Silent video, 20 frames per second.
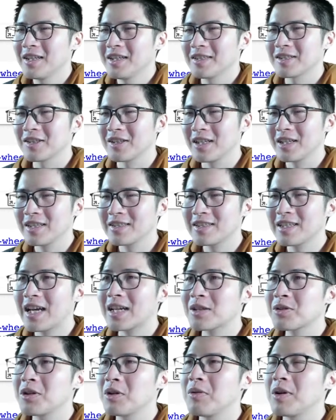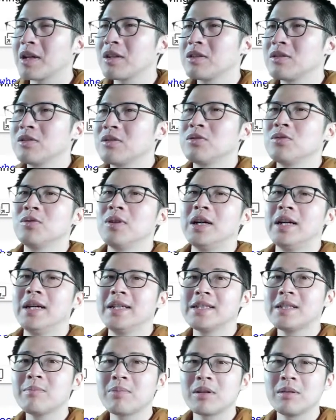So in this lecture, we're going to do an
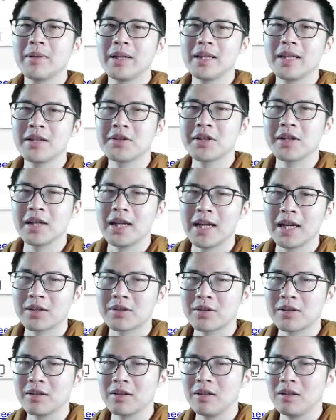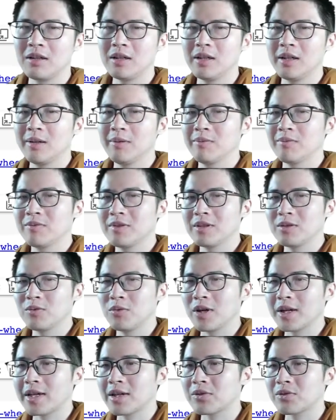implementation lecture on
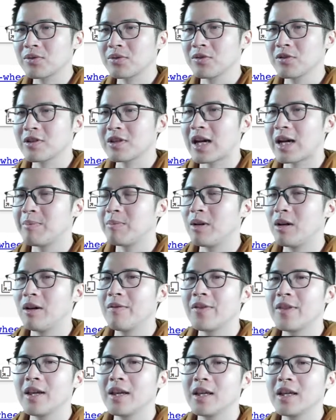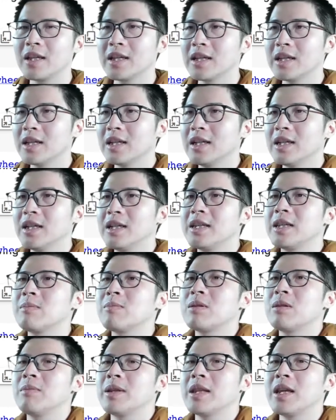walking through some of the
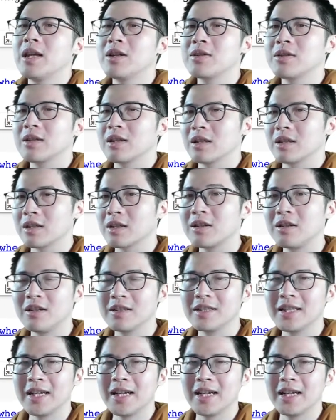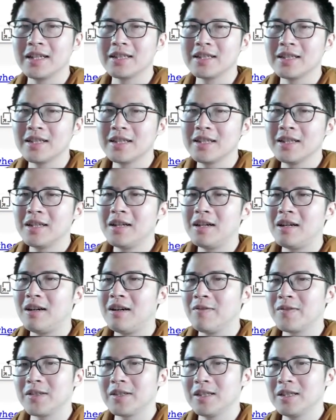implementation content
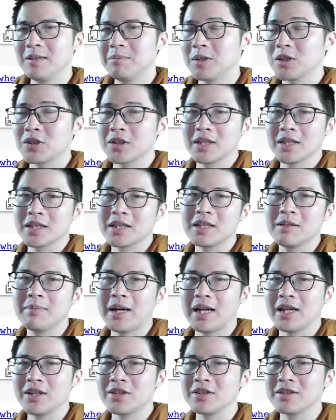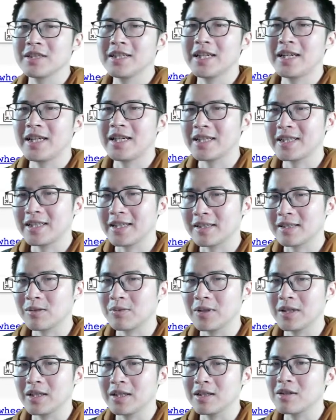of the machine learning compilation techniques
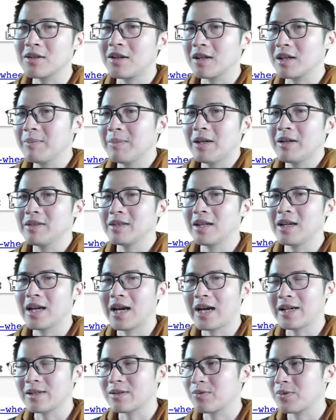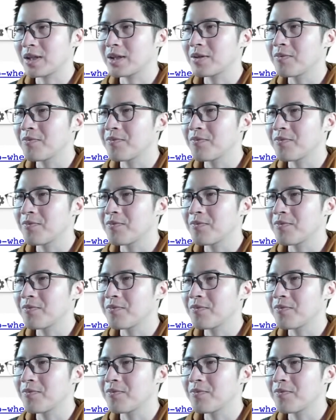we talked about in the last week.